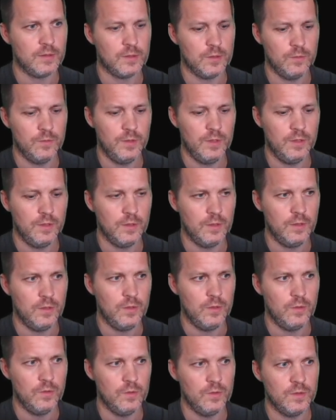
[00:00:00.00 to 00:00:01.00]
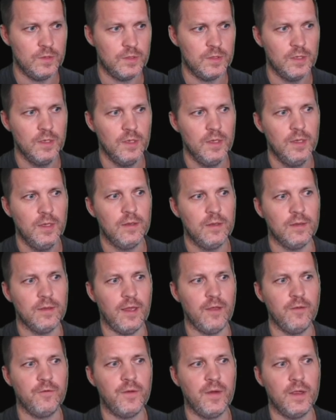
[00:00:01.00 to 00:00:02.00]
So we're gonna use
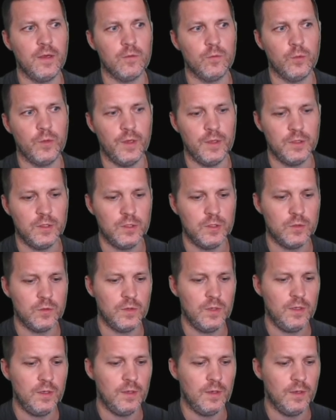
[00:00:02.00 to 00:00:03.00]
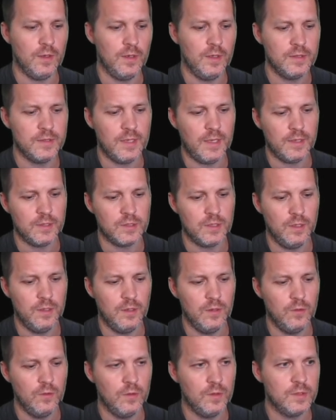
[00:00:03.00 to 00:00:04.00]
NiFi registry and let's actually
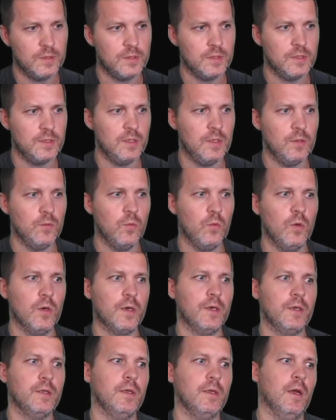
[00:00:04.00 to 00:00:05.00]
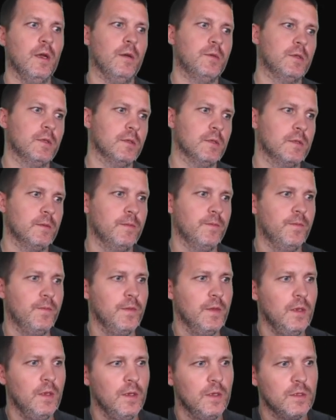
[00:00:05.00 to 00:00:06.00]
look see what are the options
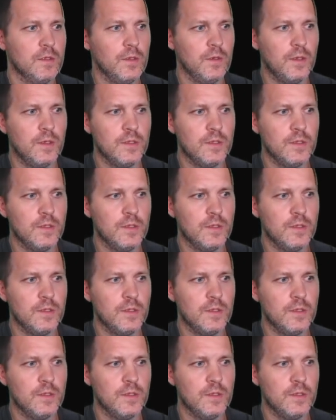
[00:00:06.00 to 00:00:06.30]
so you